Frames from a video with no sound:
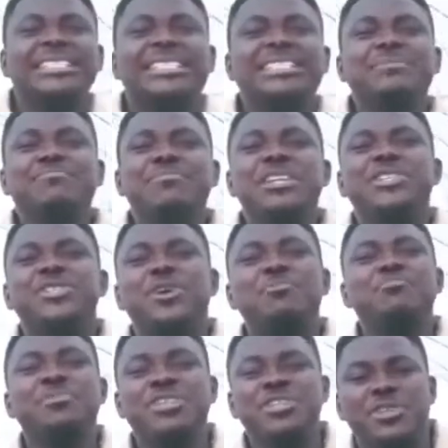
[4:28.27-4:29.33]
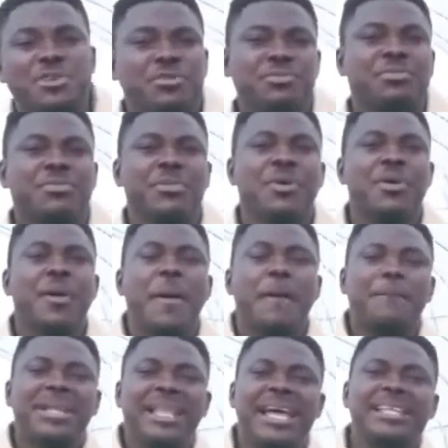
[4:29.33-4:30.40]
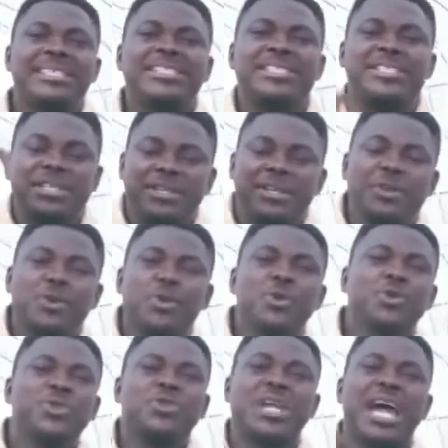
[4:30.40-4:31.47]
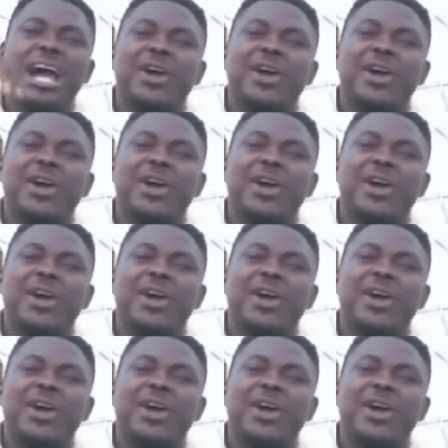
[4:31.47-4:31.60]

as the major medium. Plant roots